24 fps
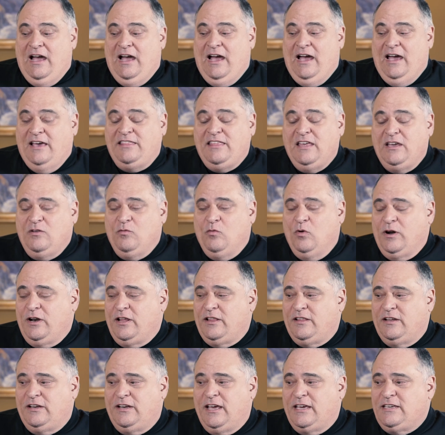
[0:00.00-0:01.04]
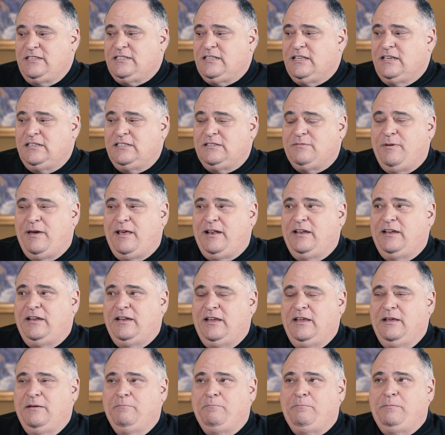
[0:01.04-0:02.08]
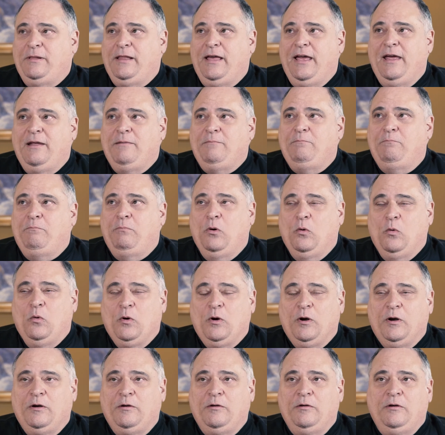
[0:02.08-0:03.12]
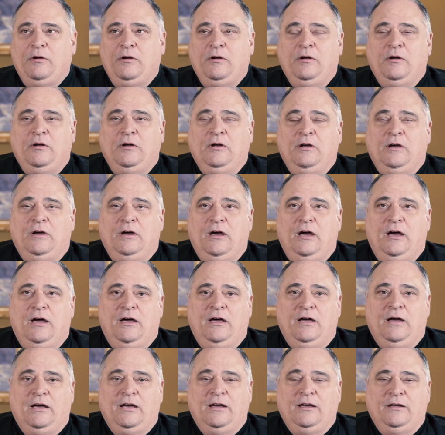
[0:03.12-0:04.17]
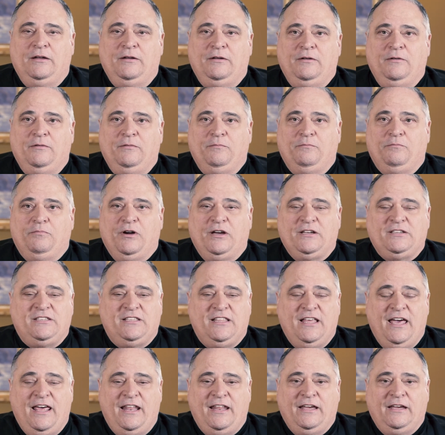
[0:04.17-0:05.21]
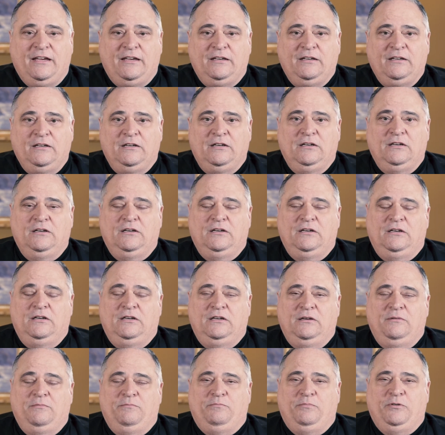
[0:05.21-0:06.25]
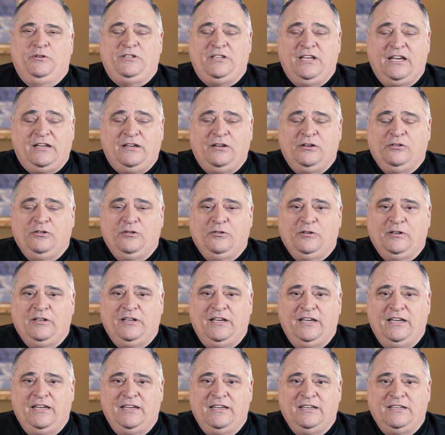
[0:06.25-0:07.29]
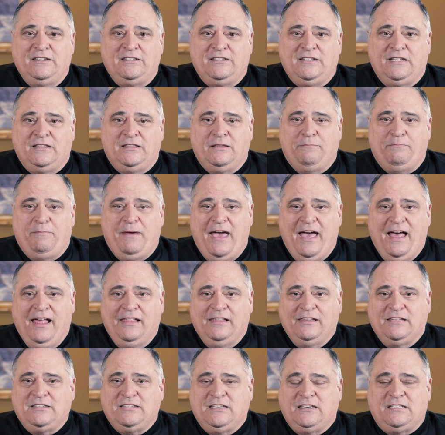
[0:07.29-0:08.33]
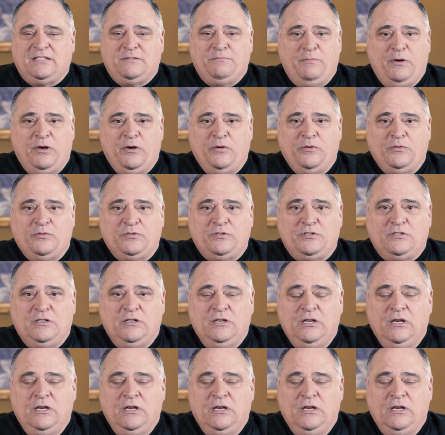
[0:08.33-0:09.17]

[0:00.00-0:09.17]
I think one of the nice things about an implant-born prosthetic particularly is that the palate's exposed.